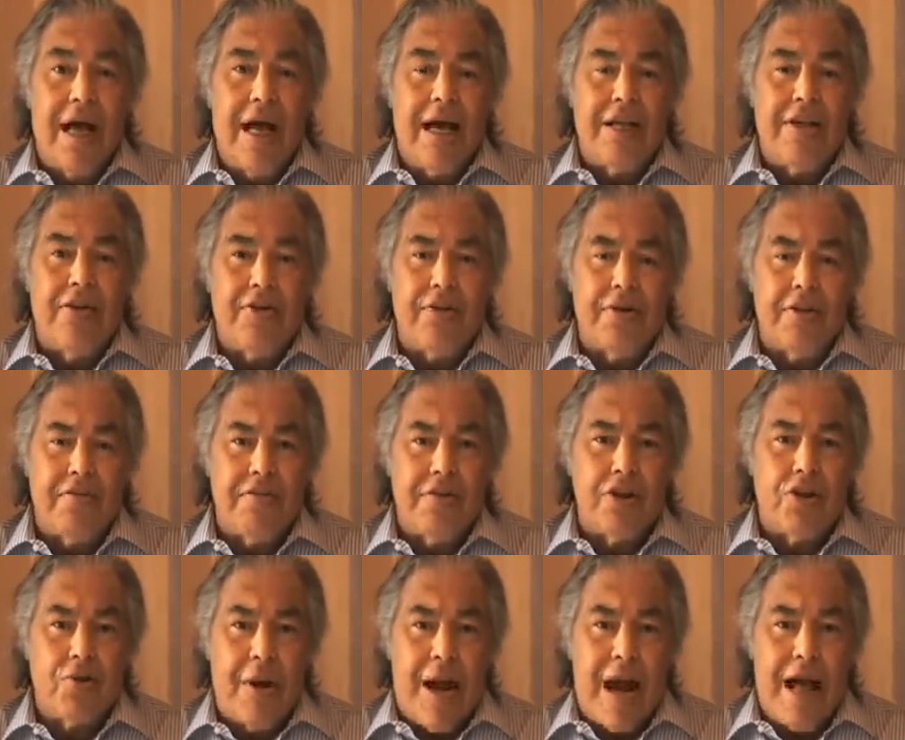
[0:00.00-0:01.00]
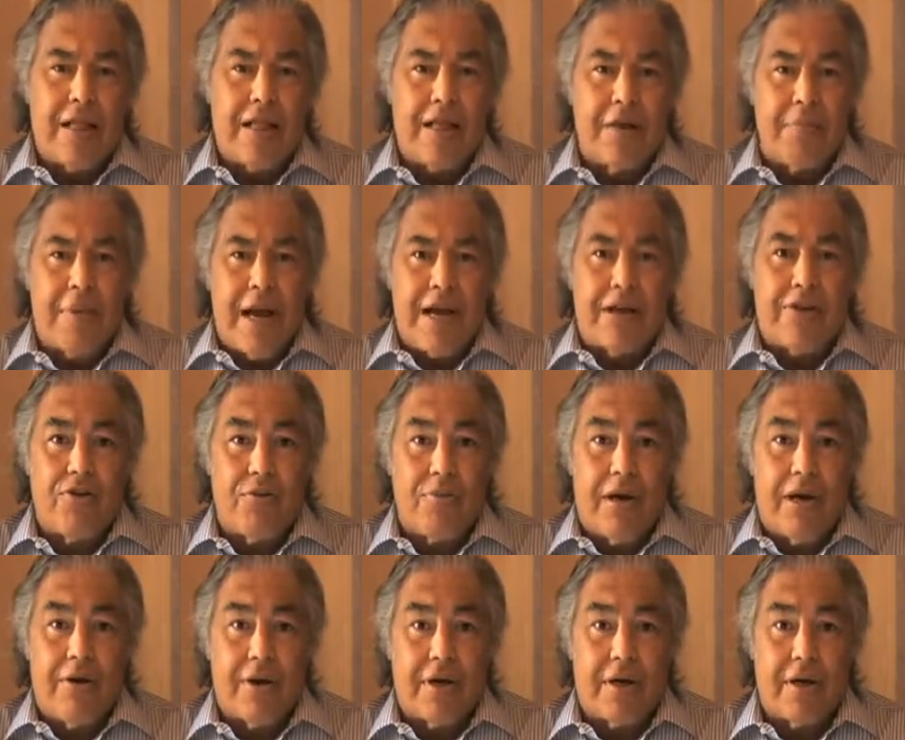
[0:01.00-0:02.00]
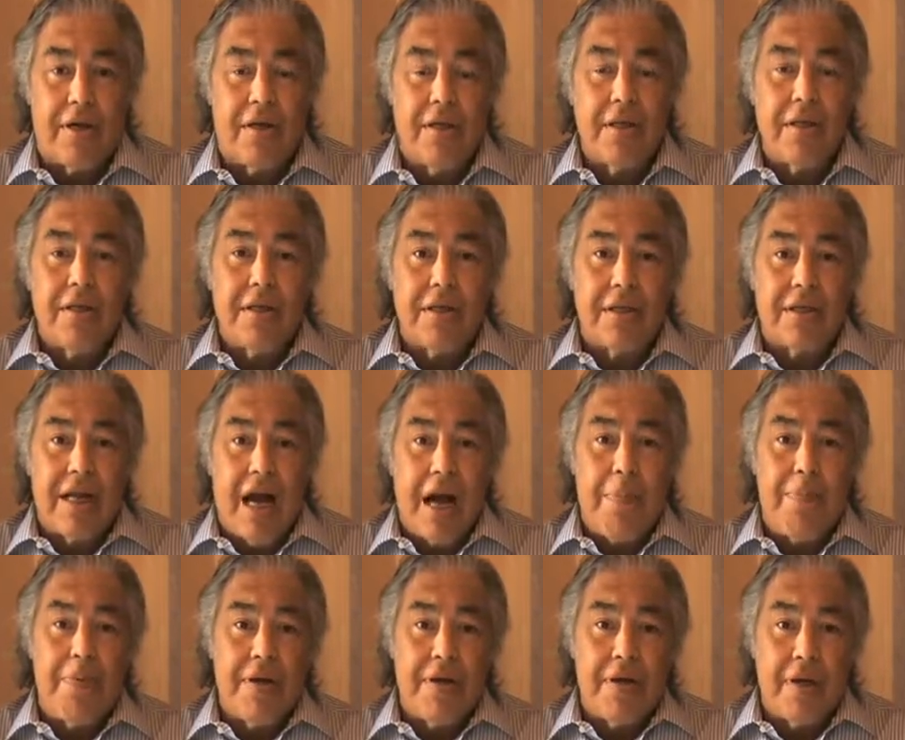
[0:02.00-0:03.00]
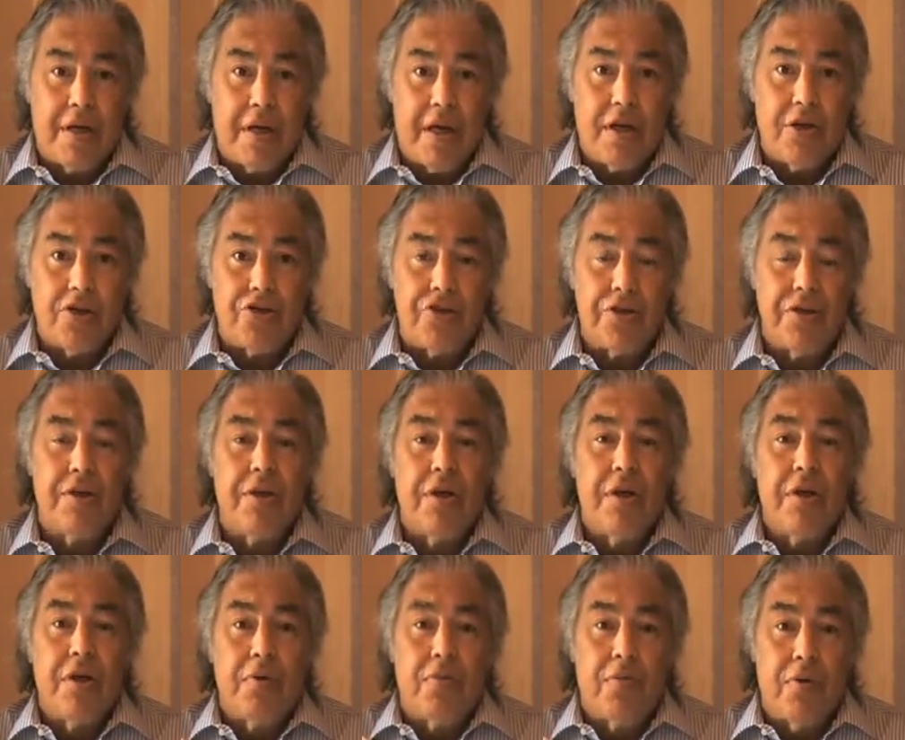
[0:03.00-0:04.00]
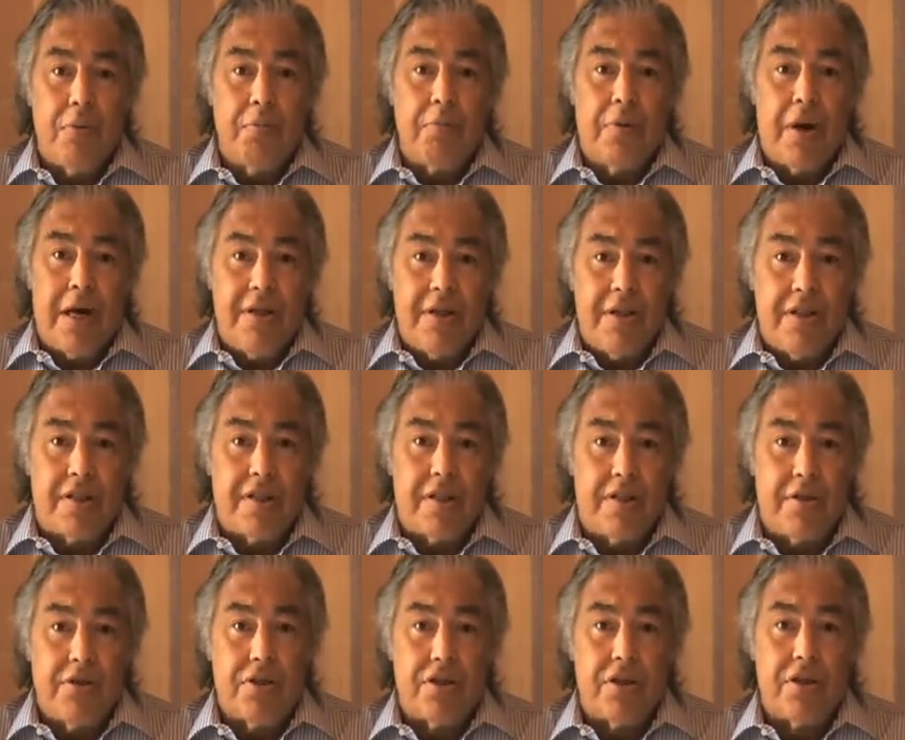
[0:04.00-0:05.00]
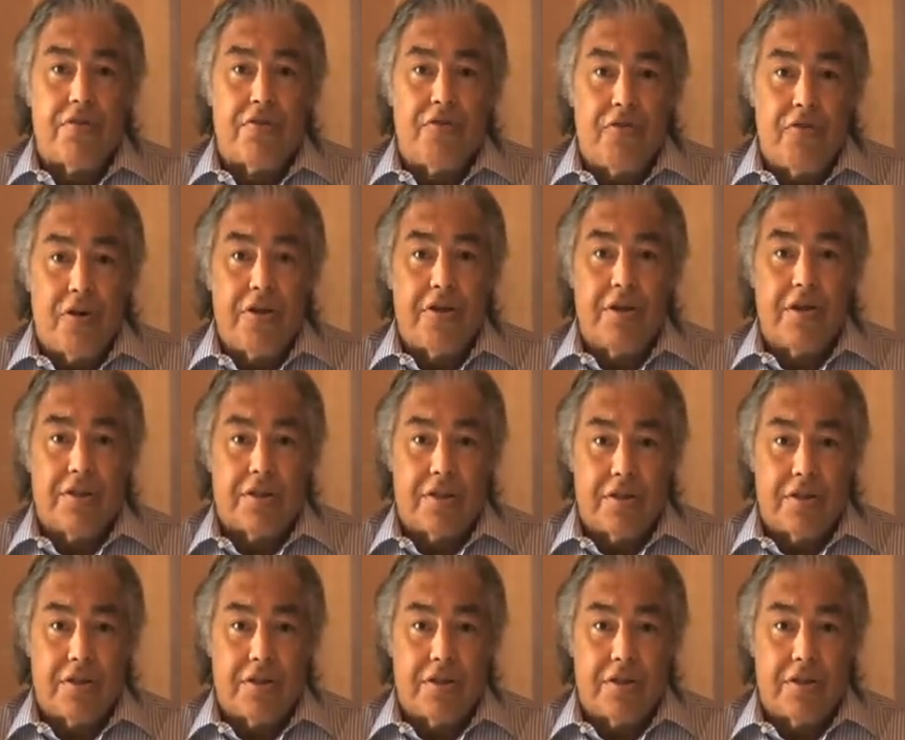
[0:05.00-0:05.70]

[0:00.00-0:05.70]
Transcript: and your individuality back to America. Stop being a country run by the institutions for the